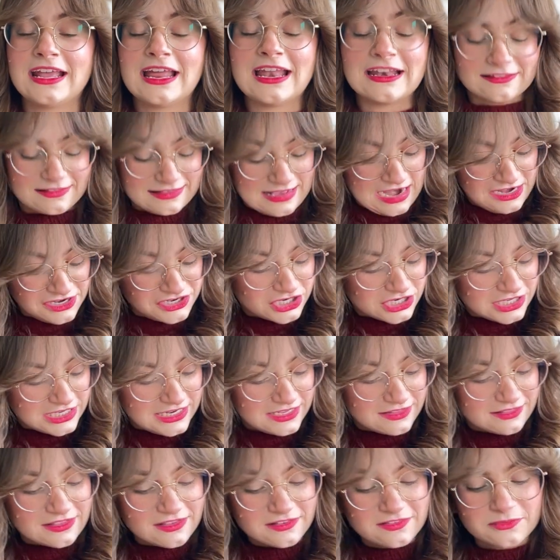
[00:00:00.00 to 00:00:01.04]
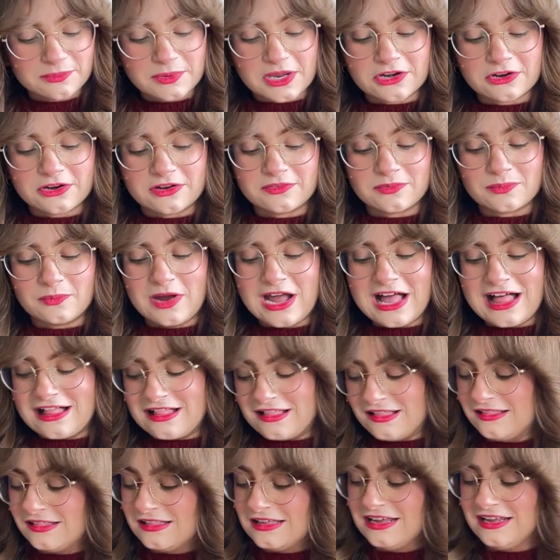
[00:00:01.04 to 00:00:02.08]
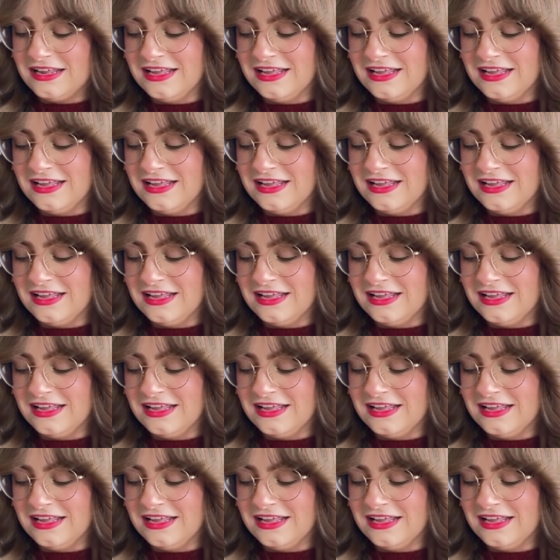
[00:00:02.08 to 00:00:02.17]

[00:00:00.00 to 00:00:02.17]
and it's actually in this sweater as well.